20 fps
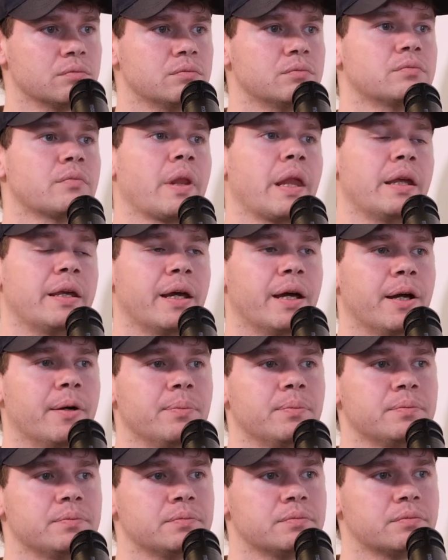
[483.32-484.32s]
your
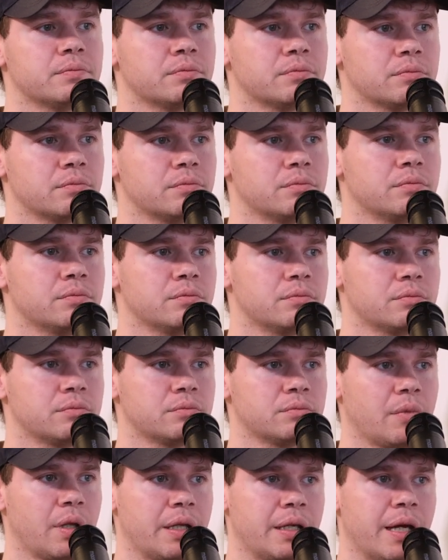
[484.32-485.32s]
storyboard leading up to
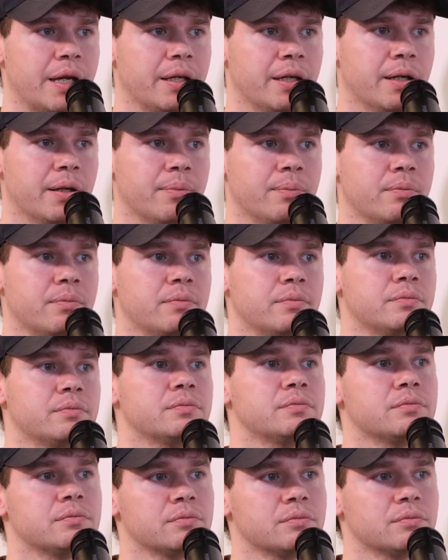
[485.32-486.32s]
it. If we're thinking
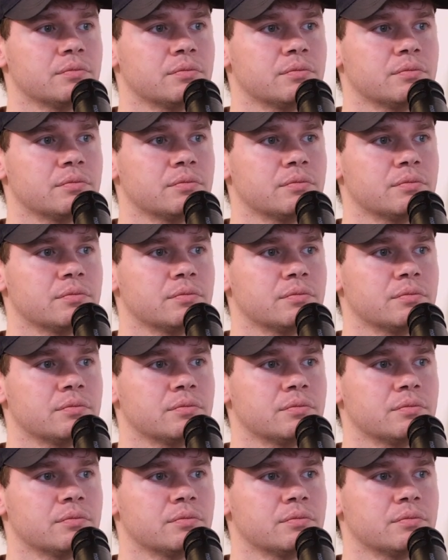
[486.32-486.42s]
maybe